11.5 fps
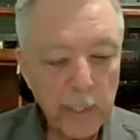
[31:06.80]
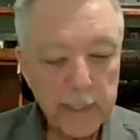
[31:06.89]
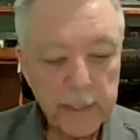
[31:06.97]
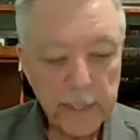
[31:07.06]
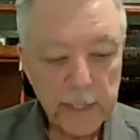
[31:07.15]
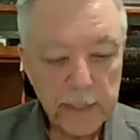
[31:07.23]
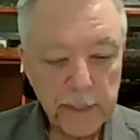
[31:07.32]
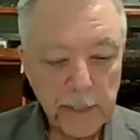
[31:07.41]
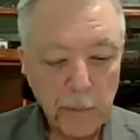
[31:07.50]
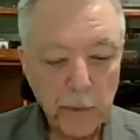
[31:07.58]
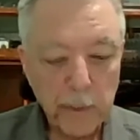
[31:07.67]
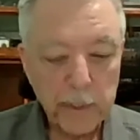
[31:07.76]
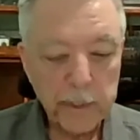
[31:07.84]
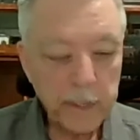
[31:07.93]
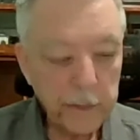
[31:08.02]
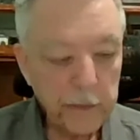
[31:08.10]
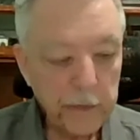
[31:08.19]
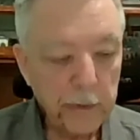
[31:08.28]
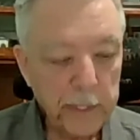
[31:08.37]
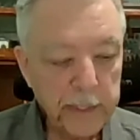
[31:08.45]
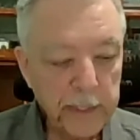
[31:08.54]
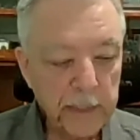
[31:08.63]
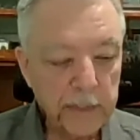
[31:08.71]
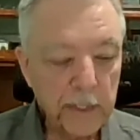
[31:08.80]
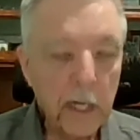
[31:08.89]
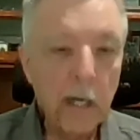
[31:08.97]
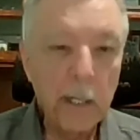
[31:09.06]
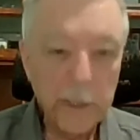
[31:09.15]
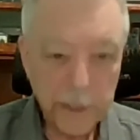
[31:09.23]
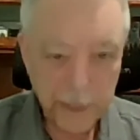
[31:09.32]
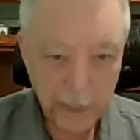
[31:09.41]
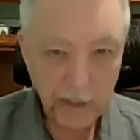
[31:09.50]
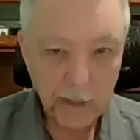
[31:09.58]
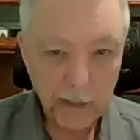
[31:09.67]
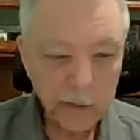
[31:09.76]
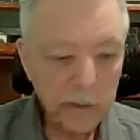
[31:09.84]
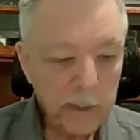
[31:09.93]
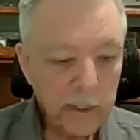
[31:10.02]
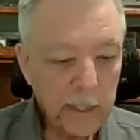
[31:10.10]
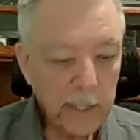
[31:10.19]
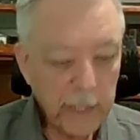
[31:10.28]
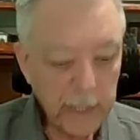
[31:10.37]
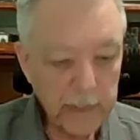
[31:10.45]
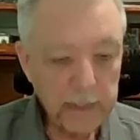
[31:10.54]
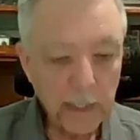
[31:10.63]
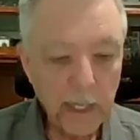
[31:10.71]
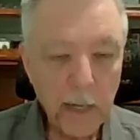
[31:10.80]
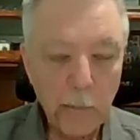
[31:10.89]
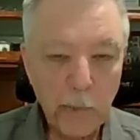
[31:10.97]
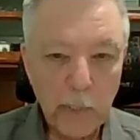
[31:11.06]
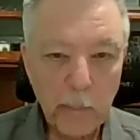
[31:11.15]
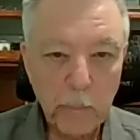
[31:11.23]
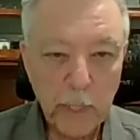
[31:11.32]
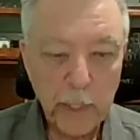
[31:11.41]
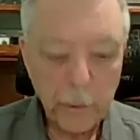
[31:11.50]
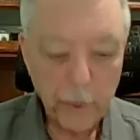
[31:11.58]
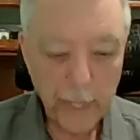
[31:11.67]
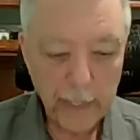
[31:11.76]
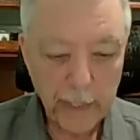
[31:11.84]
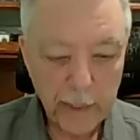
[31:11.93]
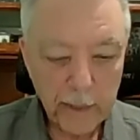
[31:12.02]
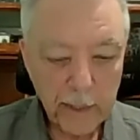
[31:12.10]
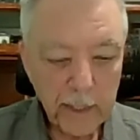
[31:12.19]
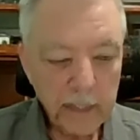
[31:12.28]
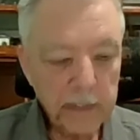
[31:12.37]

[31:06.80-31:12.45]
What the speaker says: will exist and will continue to exist until Islam will obliterate it,